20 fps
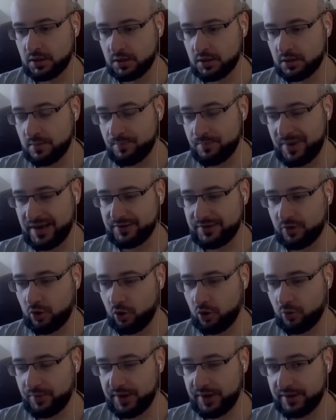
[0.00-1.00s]
Bad
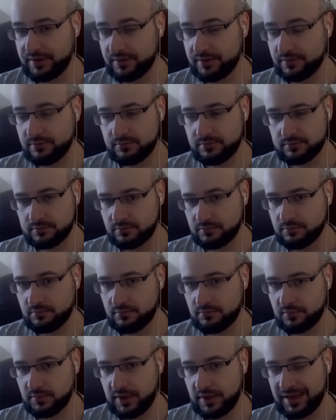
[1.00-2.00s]
Omen,
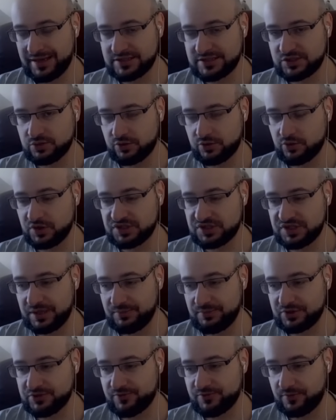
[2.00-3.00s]
also increased
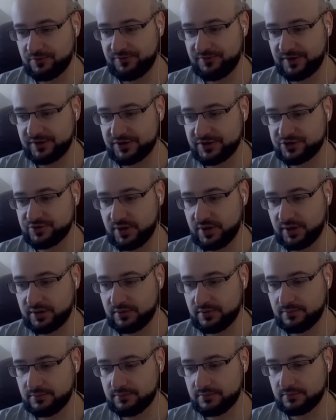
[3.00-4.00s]
damage from Thunderstruck.
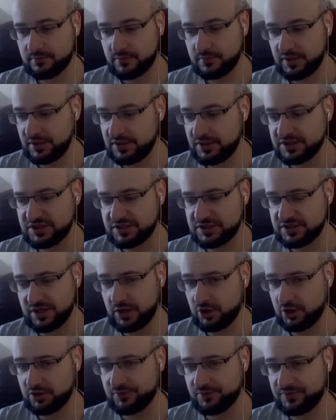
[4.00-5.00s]
And this is a
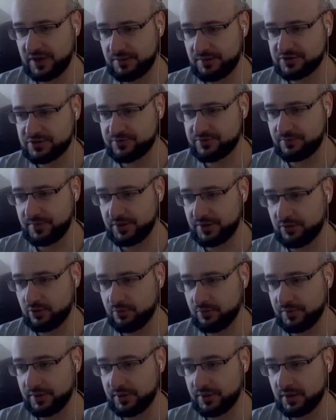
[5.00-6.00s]
lot of damage from Bad
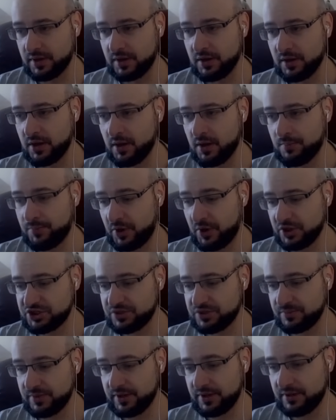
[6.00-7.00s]
Omen.
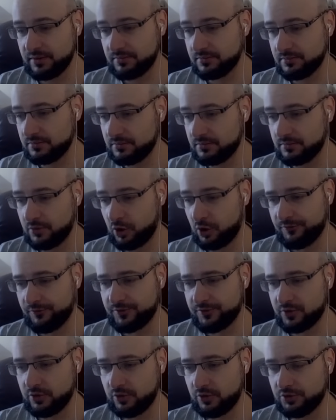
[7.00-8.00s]
Possibly,
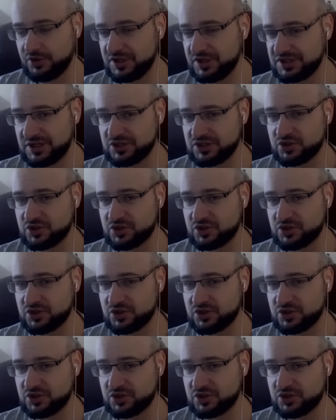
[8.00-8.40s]
Overload is also